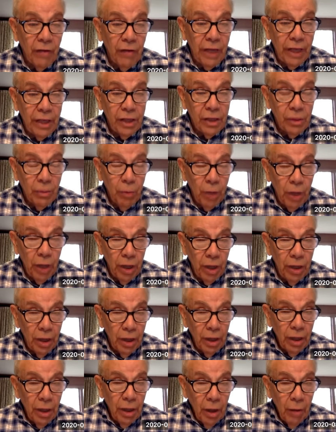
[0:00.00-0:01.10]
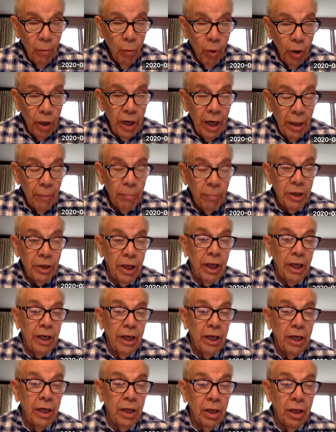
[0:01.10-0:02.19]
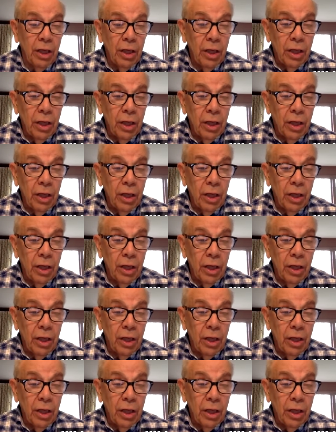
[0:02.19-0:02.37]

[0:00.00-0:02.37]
That's a more complicated